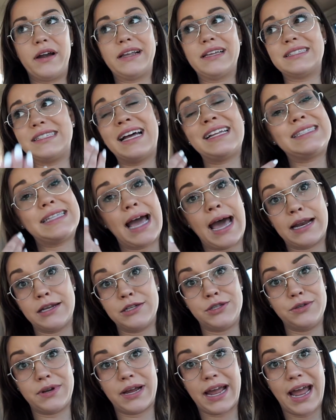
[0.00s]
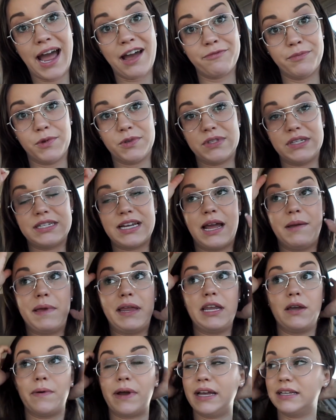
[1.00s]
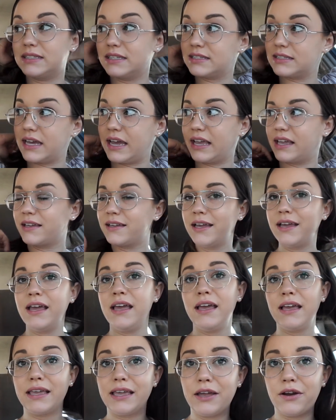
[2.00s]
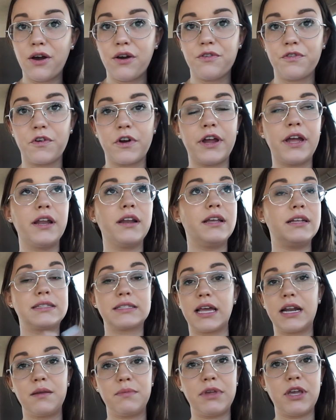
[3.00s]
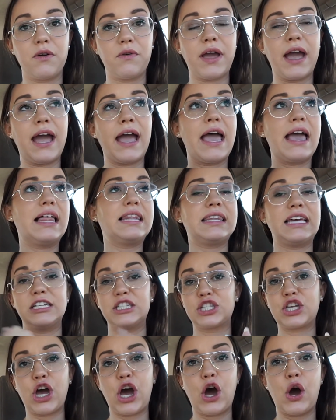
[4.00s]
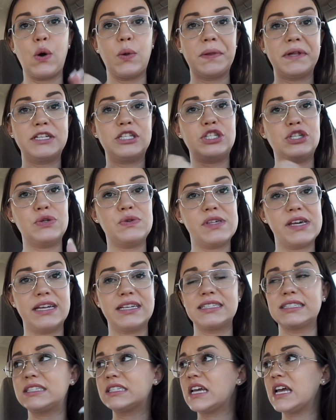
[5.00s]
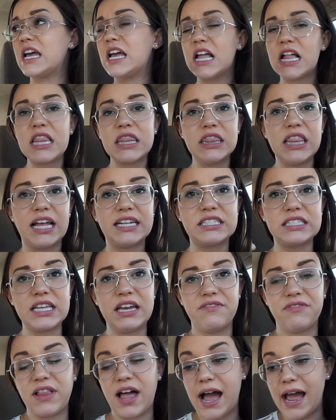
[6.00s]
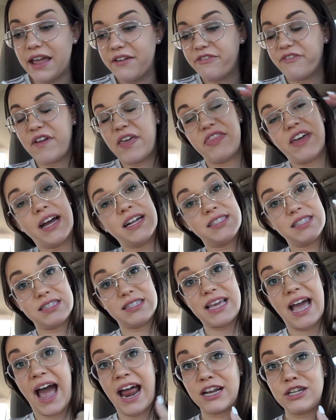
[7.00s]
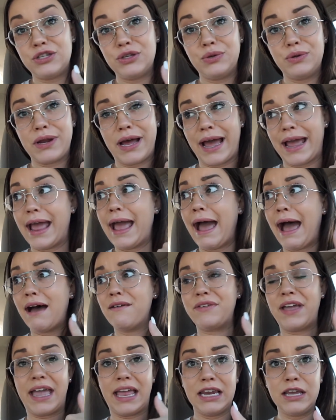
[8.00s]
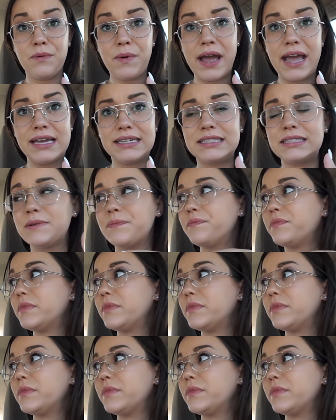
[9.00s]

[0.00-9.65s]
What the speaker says: Because that's the attitude I have most of the time anyways, is like, get over it, it's gonna be okay, let's go, let's do this, let's live life. That's the attitude I have anyways.